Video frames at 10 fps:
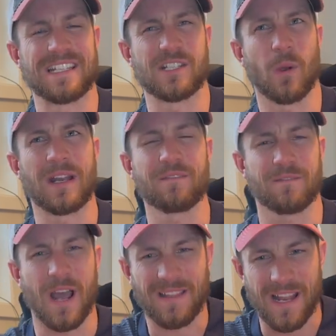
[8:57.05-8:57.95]
So I didn't
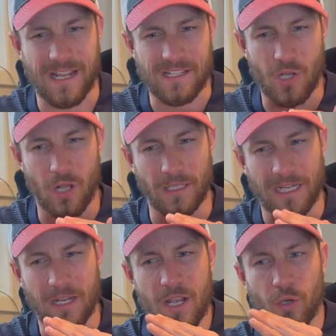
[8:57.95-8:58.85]
find that I saw
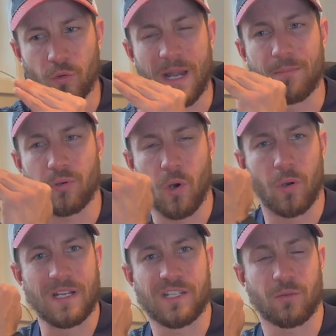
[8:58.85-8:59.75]
like great
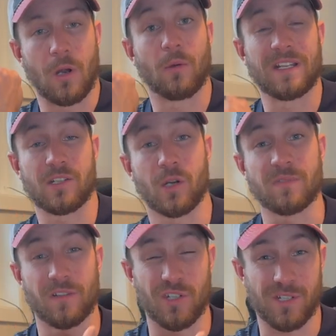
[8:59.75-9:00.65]
progress throughout in
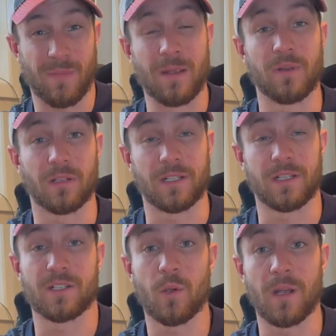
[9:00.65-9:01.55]
terms of just my ability
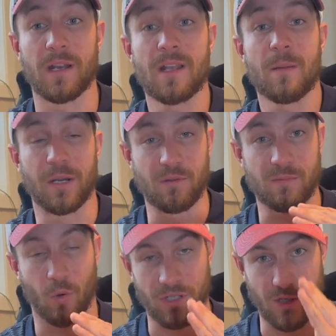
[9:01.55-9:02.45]
to do it, but it was
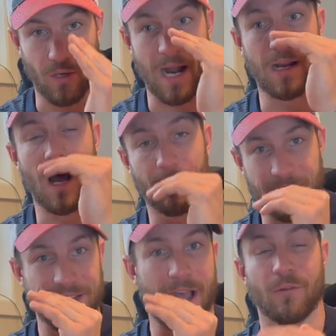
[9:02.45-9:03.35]
more so kind of up
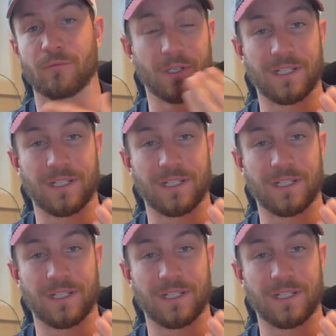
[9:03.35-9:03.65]
and down, really